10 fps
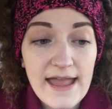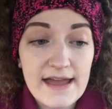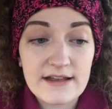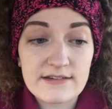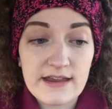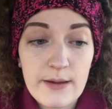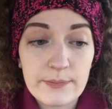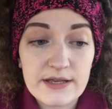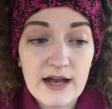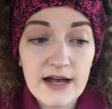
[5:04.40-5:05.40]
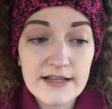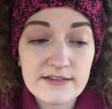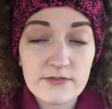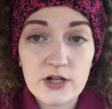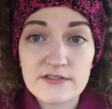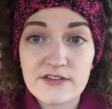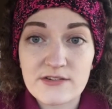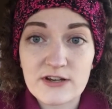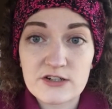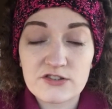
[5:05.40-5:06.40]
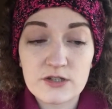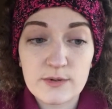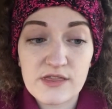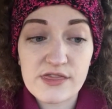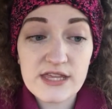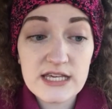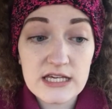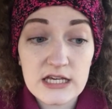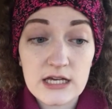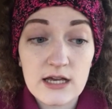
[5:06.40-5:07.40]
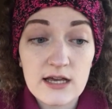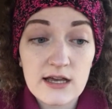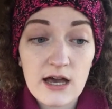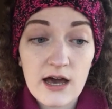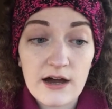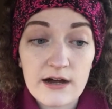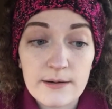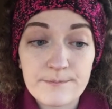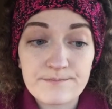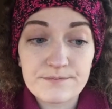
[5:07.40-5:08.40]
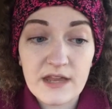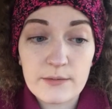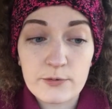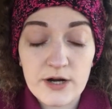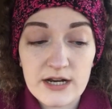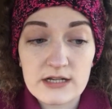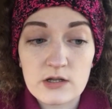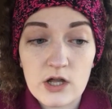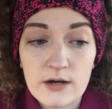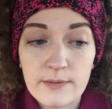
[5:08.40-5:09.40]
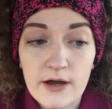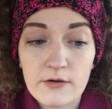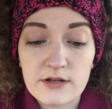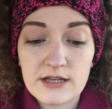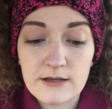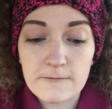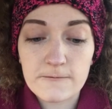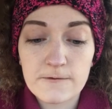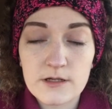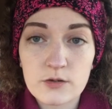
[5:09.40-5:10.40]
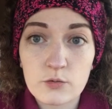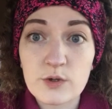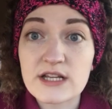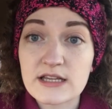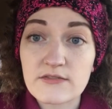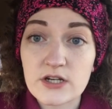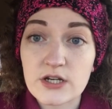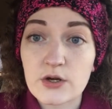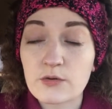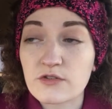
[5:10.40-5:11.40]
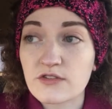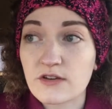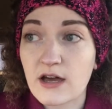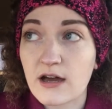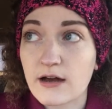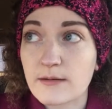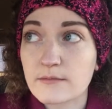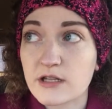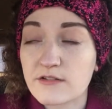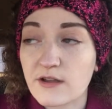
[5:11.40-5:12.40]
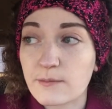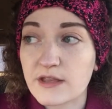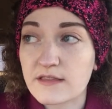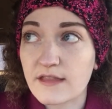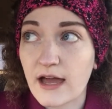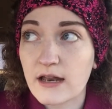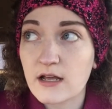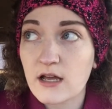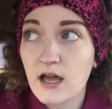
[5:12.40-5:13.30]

And because of all this, I've actually been thinking and praying a lot about if weekly videos is something that